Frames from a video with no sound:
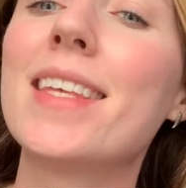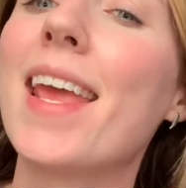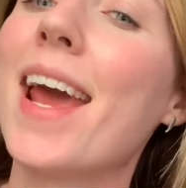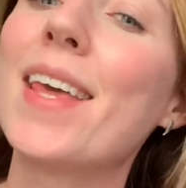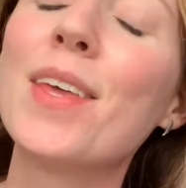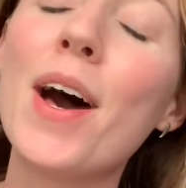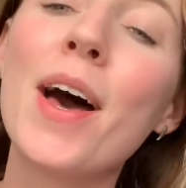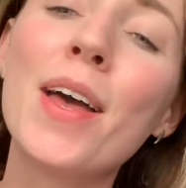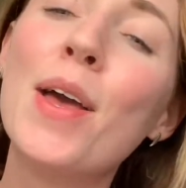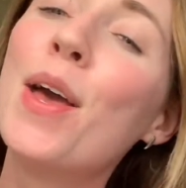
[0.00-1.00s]
and I
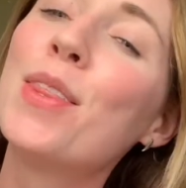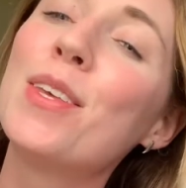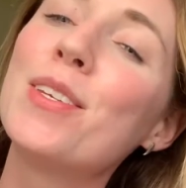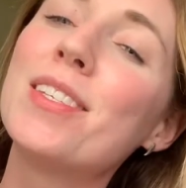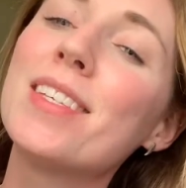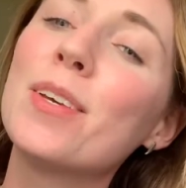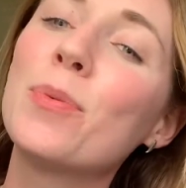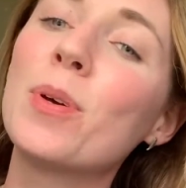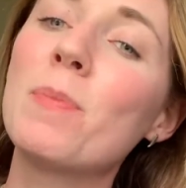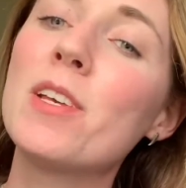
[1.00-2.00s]
thought this
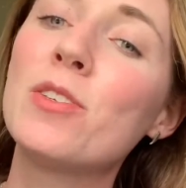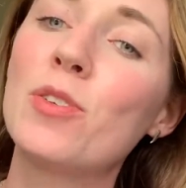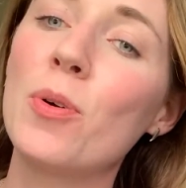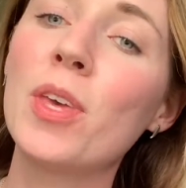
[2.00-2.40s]
would be so